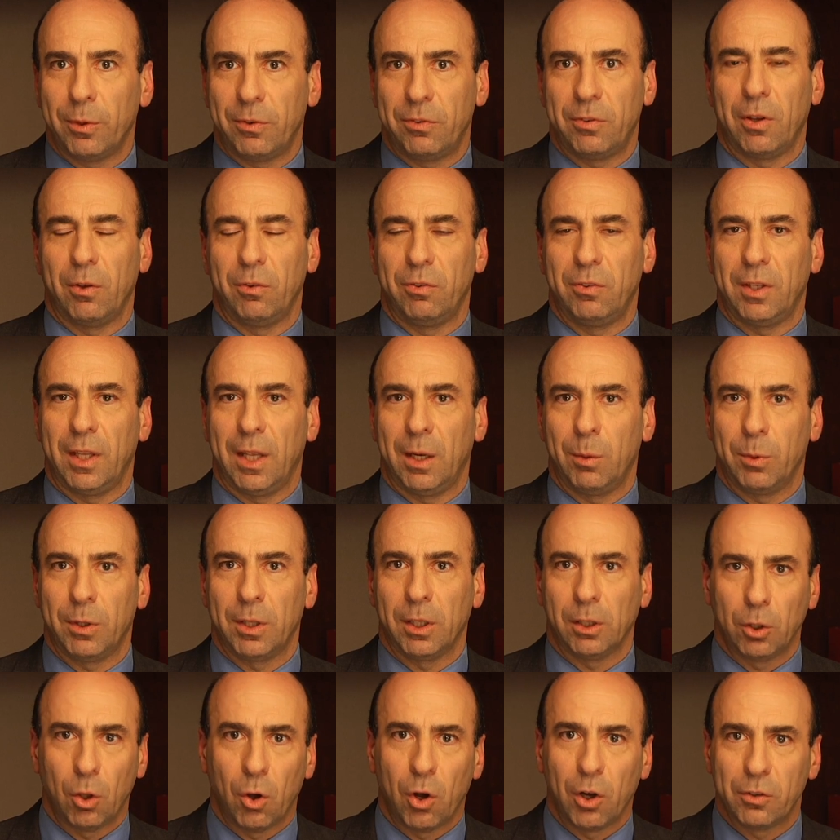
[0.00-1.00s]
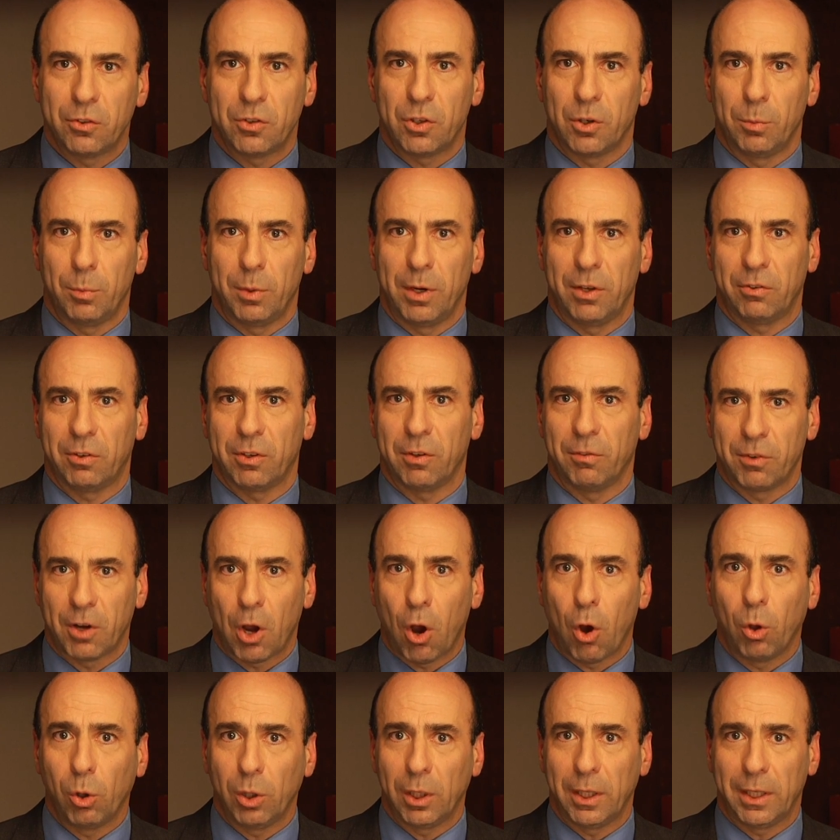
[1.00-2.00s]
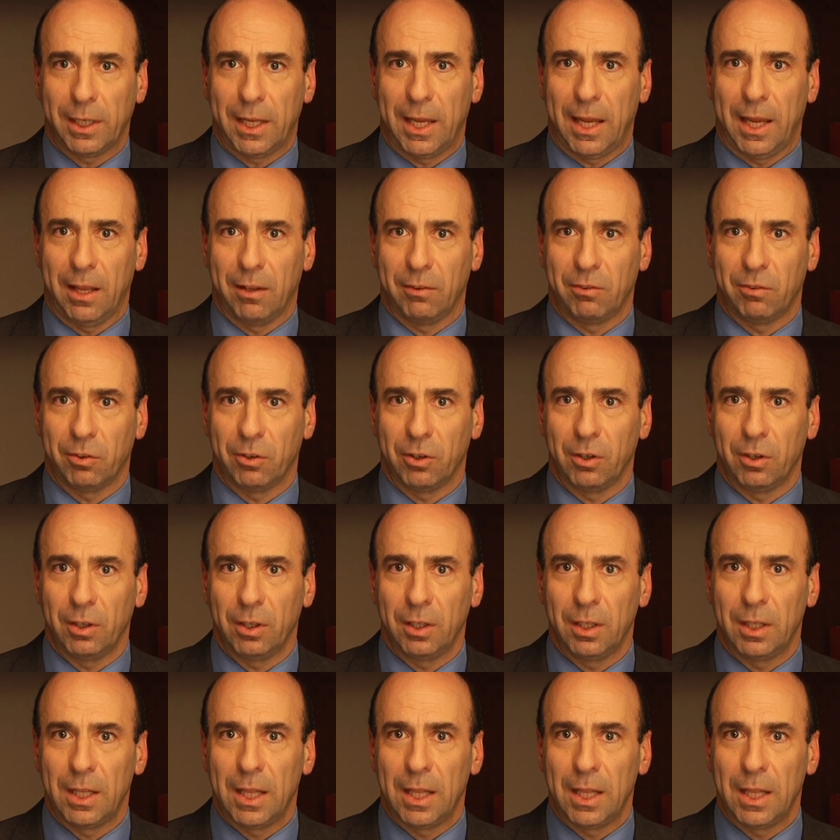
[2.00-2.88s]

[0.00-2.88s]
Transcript: associated with a long-term risk of colon cancer,